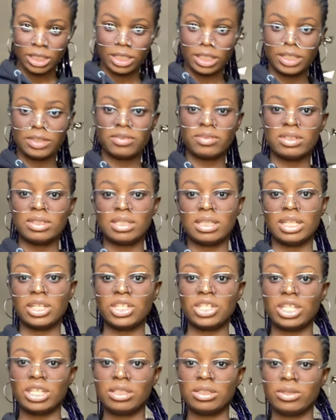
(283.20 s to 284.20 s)
if it's
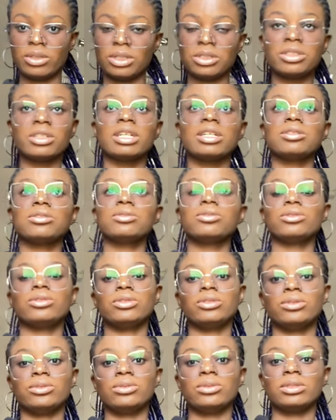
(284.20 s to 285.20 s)
agent you're trying to
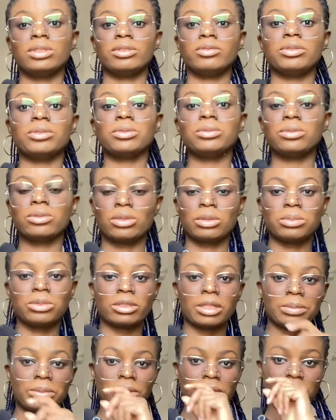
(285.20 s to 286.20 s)
use, if you want to come to
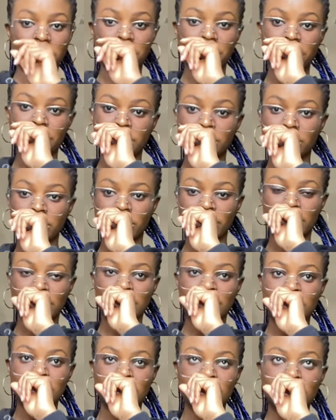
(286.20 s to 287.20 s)
Cyprus anyways, you
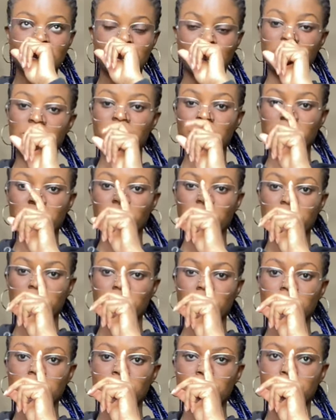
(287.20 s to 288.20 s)
can send me a
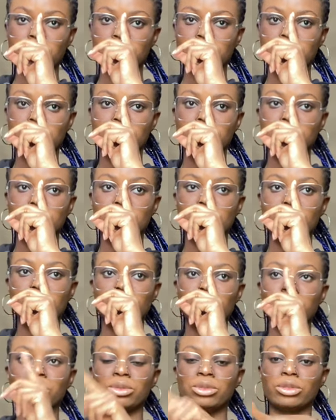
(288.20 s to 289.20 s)
message or
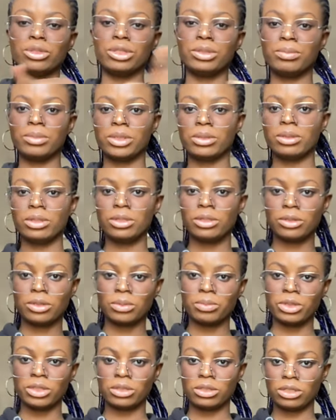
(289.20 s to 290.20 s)
put your email in the
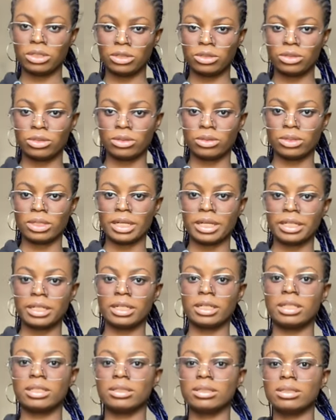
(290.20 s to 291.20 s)
comment section.
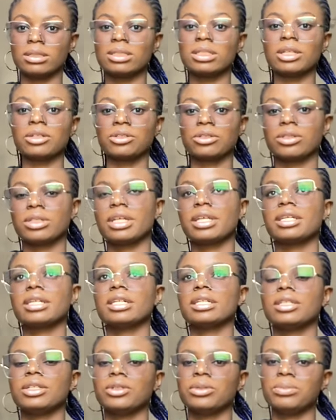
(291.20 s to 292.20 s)
I
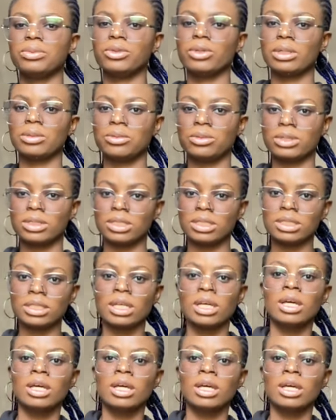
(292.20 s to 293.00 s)
can help you out with it.